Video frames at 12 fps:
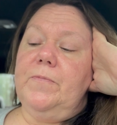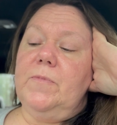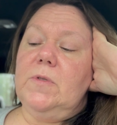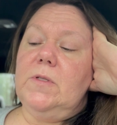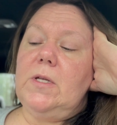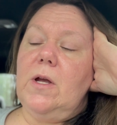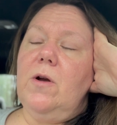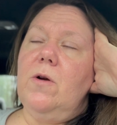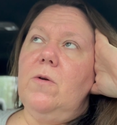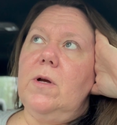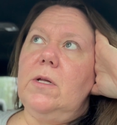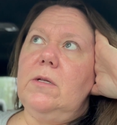
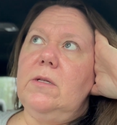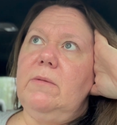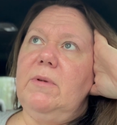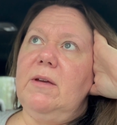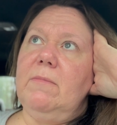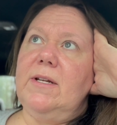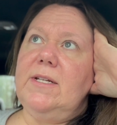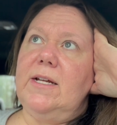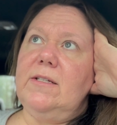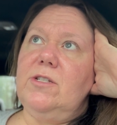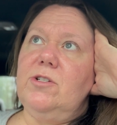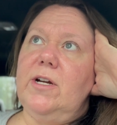so let me get my
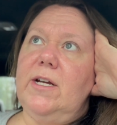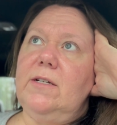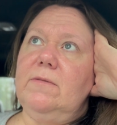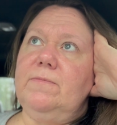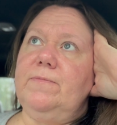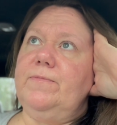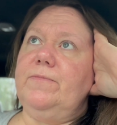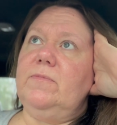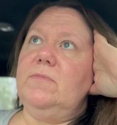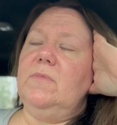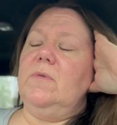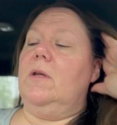dates straight.
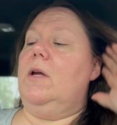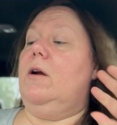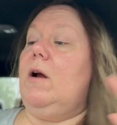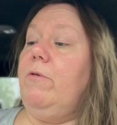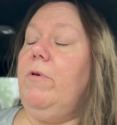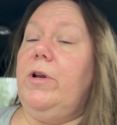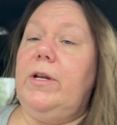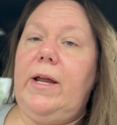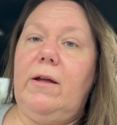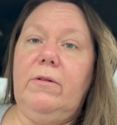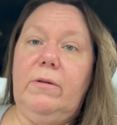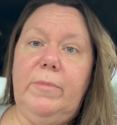Here, I wrote it
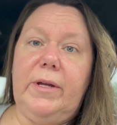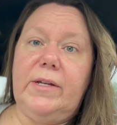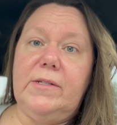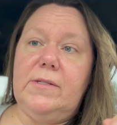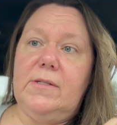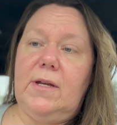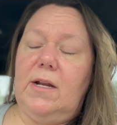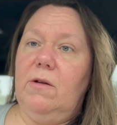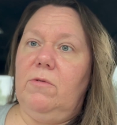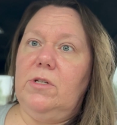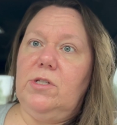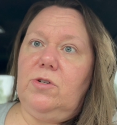down because I didn't
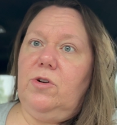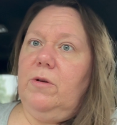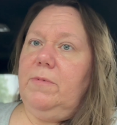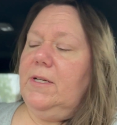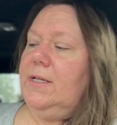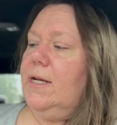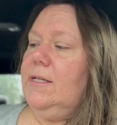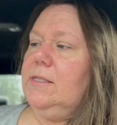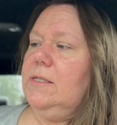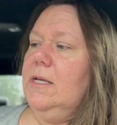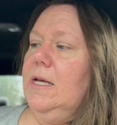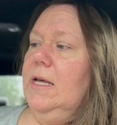want to screw up the
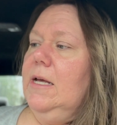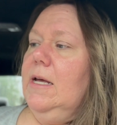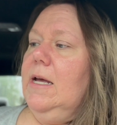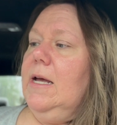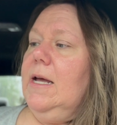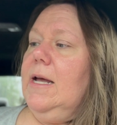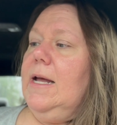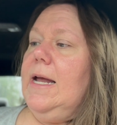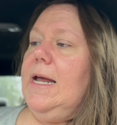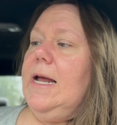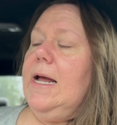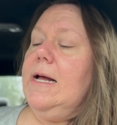dates.
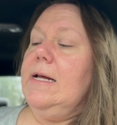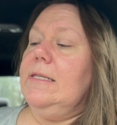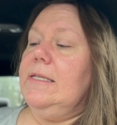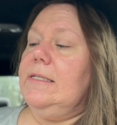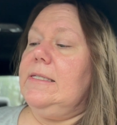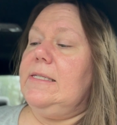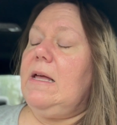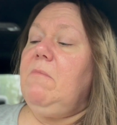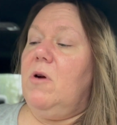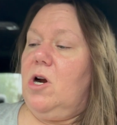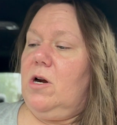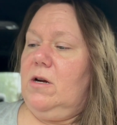This
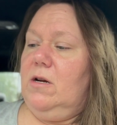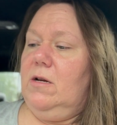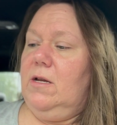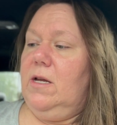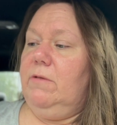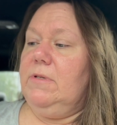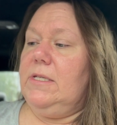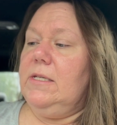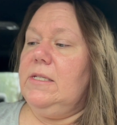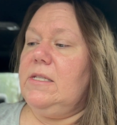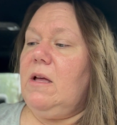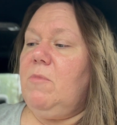summer, it was the
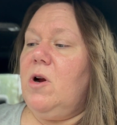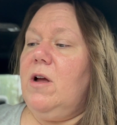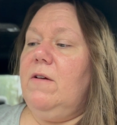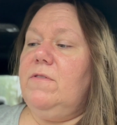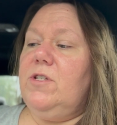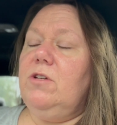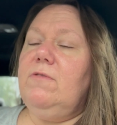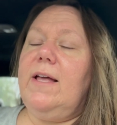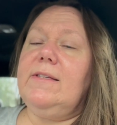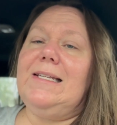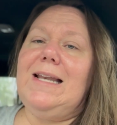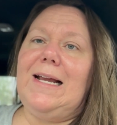summer of
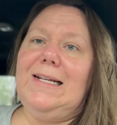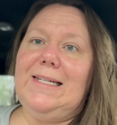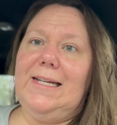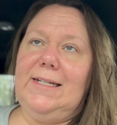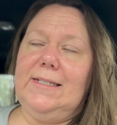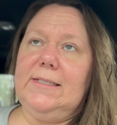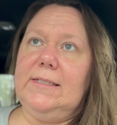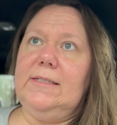2019.